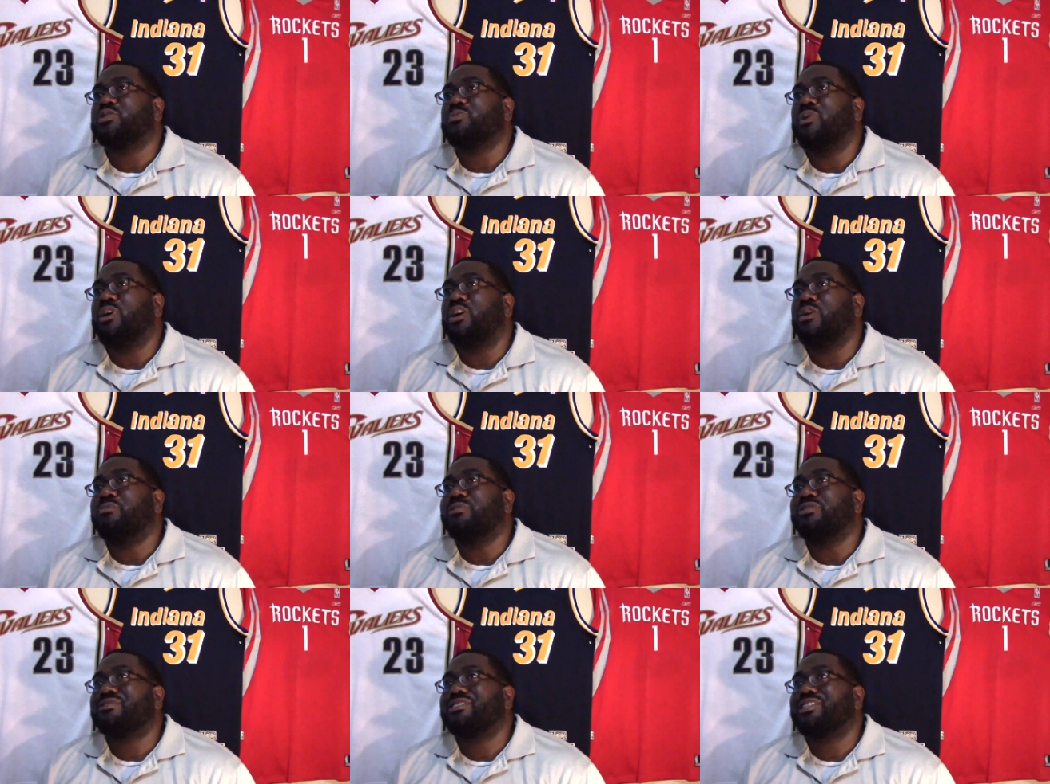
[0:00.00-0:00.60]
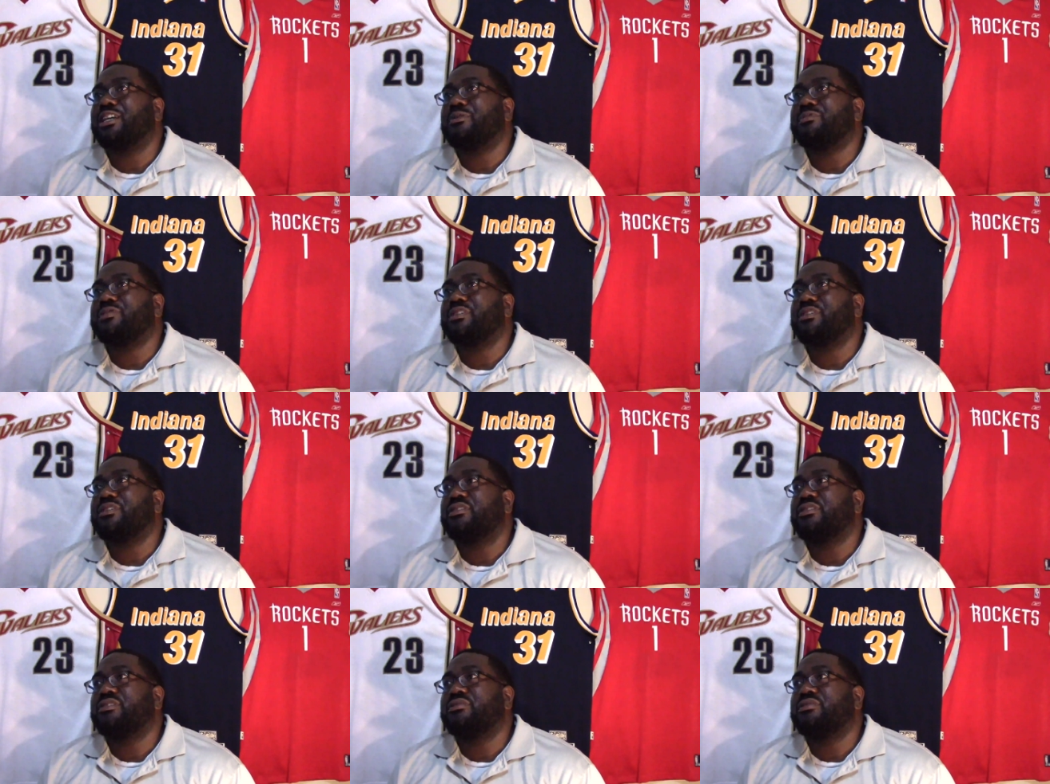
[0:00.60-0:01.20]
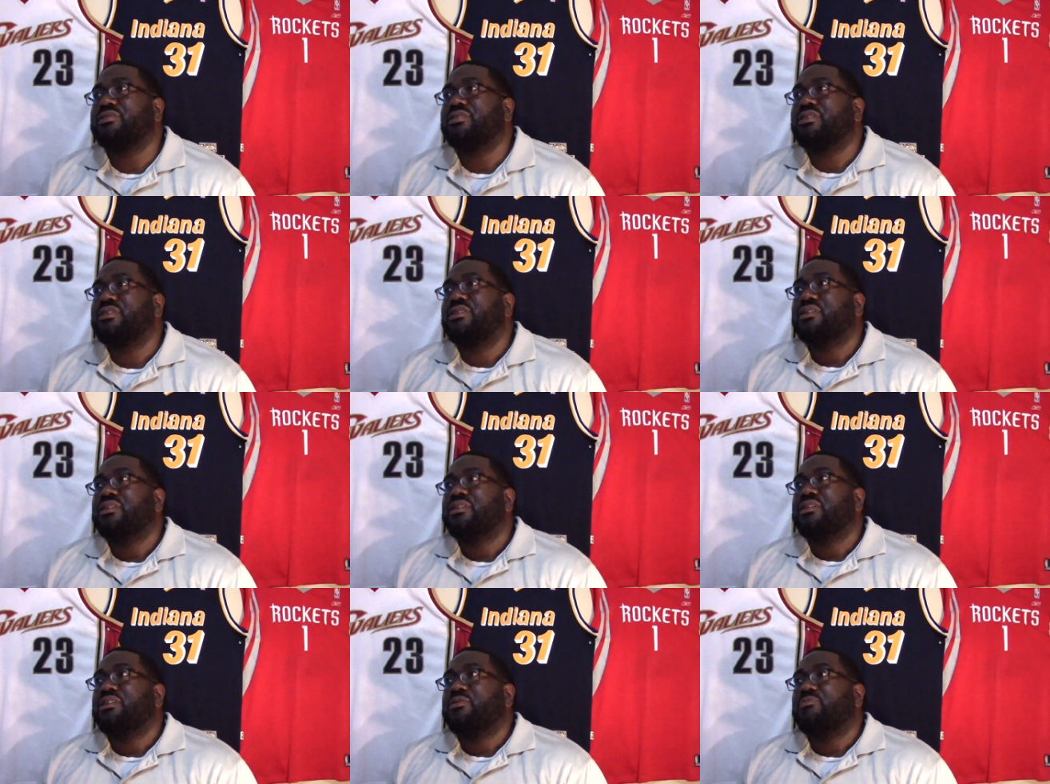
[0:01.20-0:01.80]
Paul Millsap's gone,
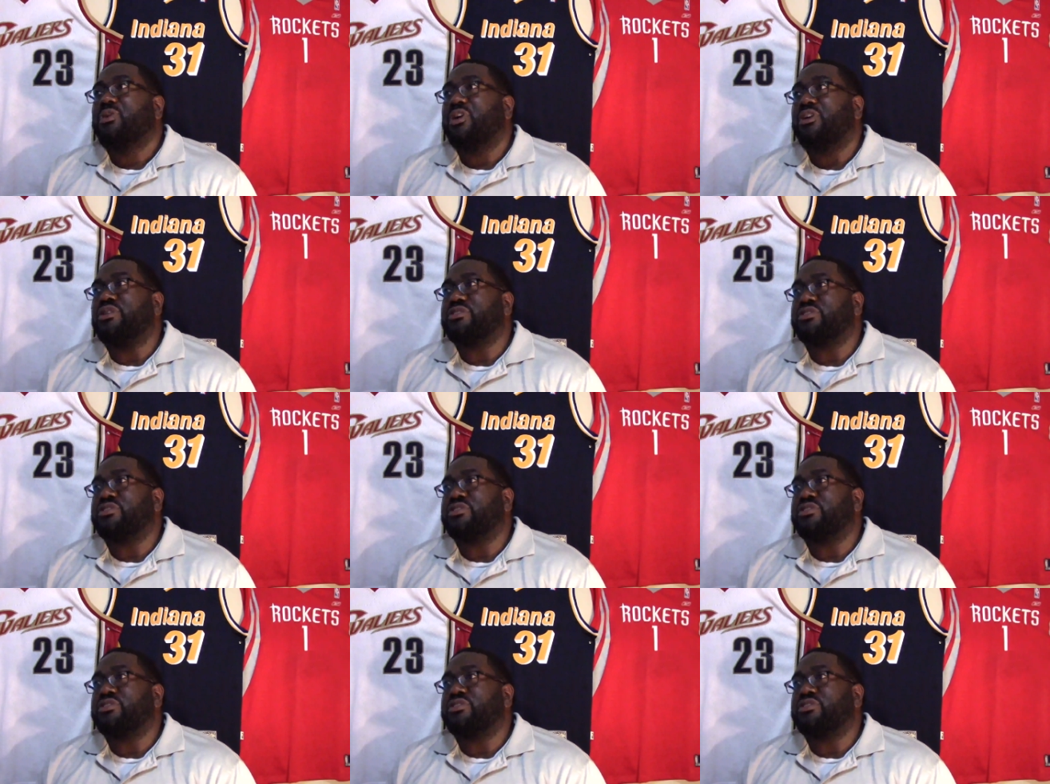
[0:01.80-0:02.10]
Paul